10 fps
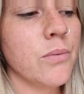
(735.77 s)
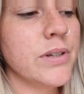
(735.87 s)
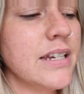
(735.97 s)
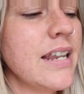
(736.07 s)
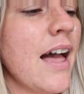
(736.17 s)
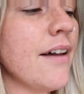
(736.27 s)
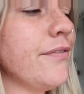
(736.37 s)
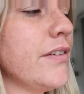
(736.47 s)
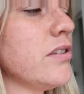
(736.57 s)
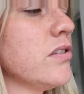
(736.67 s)
We did
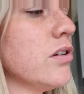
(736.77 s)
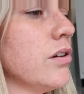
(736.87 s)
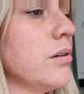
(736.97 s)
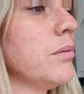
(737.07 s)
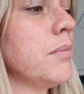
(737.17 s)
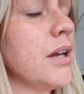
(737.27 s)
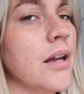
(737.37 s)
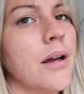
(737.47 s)
have some